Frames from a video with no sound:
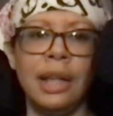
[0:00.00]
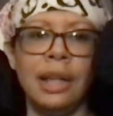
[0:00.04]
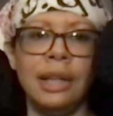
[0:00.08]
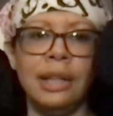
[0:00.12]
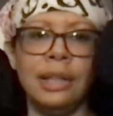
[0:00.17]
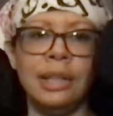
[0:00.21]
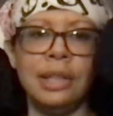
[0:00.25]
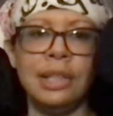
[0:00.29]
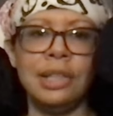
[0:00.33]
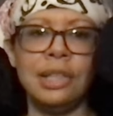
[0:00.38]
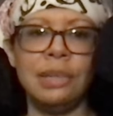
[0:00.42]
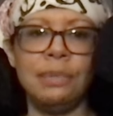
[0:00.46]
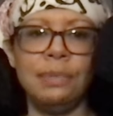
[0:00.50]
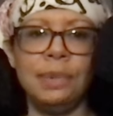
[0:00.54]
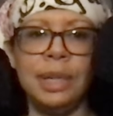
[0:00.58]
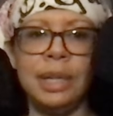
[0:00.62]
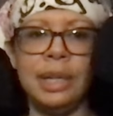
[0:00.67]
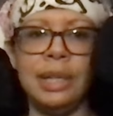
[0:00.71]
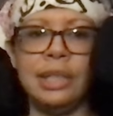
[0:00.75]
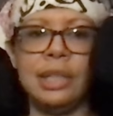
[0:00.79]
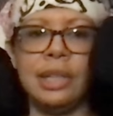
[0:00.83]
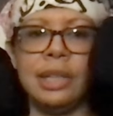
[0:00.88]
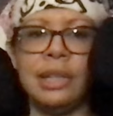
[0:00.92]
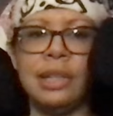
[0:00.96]
This
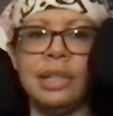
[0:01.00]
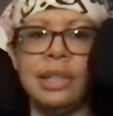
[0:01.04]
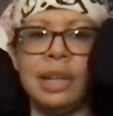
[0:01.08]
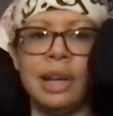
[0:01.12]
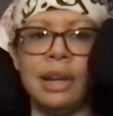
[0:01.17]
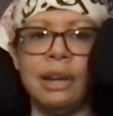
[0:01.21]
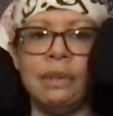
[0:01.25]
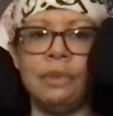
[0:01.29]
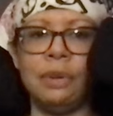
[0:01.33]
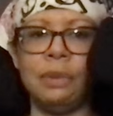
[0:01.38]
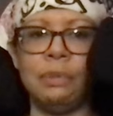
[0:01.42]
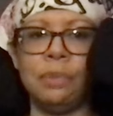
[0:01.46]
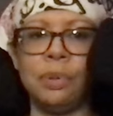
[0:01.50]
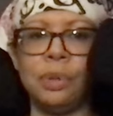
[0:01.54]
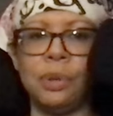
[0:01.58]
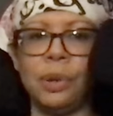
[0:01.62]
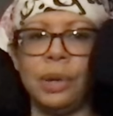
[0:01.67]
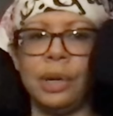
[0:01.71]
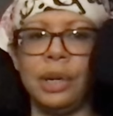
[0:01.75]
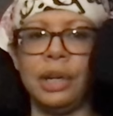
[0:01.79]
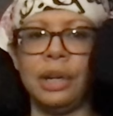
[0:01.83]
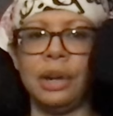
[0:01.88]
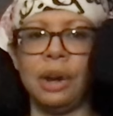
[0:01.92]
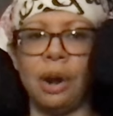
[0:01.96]
means instead of
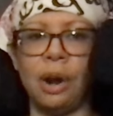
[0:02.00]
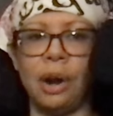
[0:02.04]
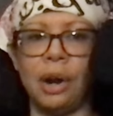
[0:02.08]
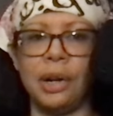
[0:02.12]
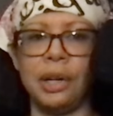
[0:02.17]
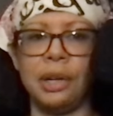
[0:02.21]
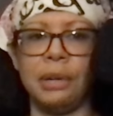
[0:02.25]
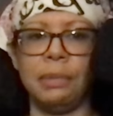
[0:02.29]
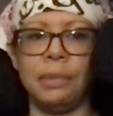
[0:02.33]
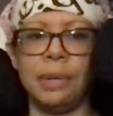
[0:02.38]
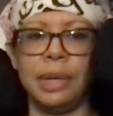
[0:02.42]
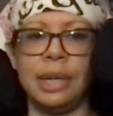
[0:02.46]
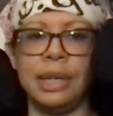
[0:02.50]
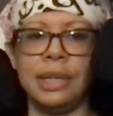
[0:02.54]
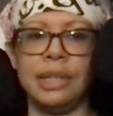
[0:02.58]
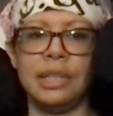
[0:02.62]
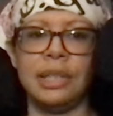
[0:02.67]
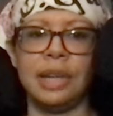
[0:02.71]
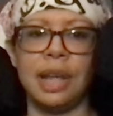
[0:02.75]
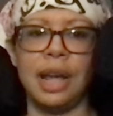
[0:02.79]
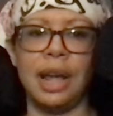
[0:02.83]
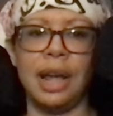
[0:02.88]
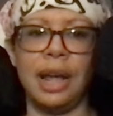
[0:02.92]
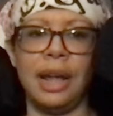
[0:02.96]
employing
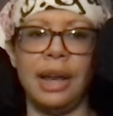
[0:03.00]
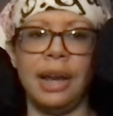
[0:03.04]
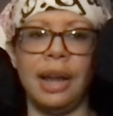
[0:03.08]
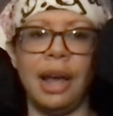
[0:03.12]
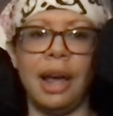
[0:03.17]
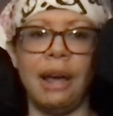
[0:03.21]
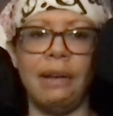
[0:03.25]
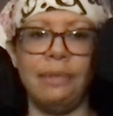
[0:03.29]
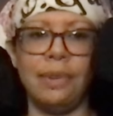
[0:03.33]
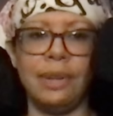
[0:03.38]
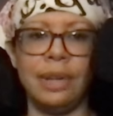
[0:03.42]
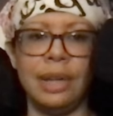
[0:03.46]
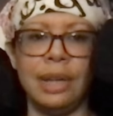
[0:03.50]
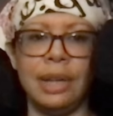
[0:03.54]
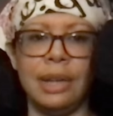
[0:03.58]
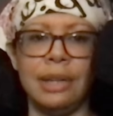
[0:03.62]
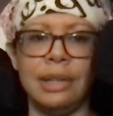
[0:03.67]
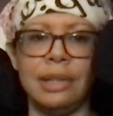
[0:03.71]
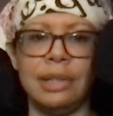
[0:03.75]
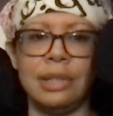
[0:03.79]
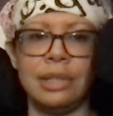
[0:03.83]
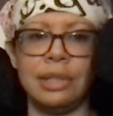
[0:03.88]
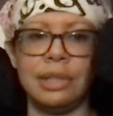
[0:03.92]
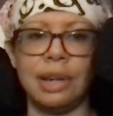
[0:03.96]
arguments and
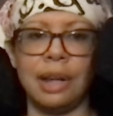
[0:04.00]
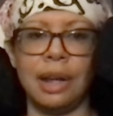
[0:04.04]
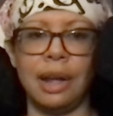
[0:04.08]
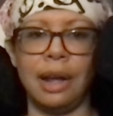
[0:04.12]
evidence,